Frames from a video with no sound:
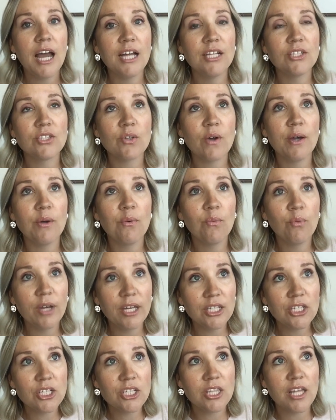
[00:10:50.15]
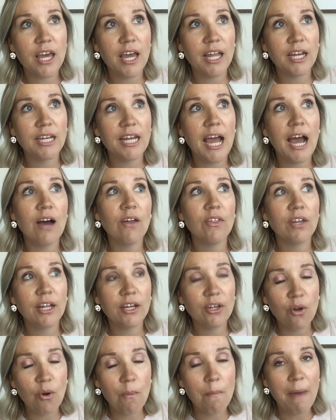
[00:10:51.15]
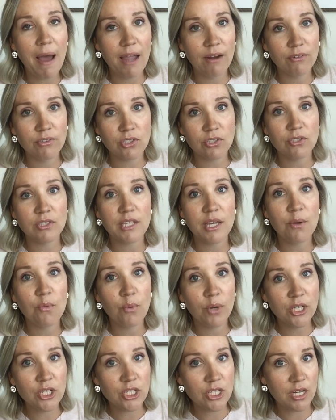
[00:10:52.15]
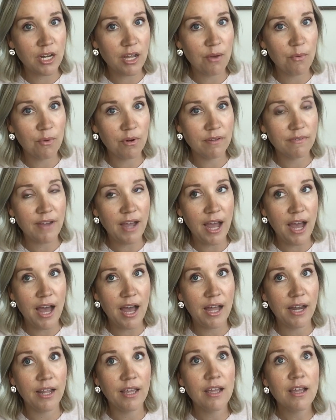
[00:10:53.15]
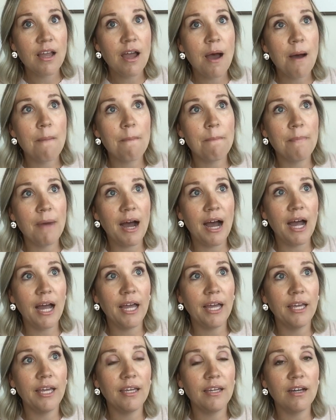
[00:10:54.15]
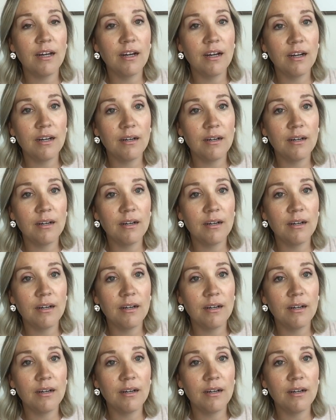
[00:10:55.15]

And so I wish that now that I know my results, I wish that I would have had my